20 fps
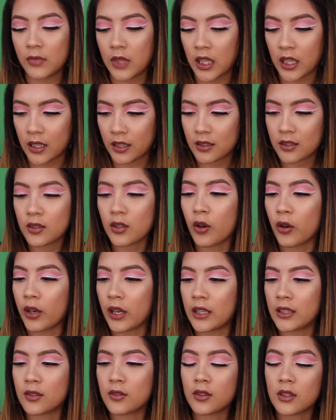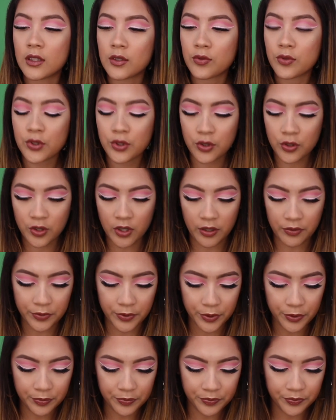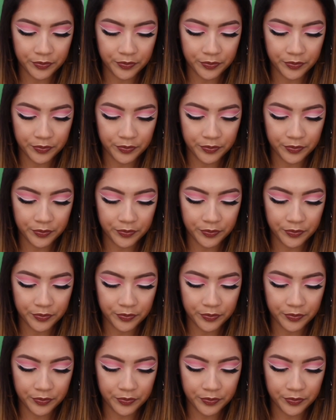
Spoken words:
Yes, okay, so this one's Truffle.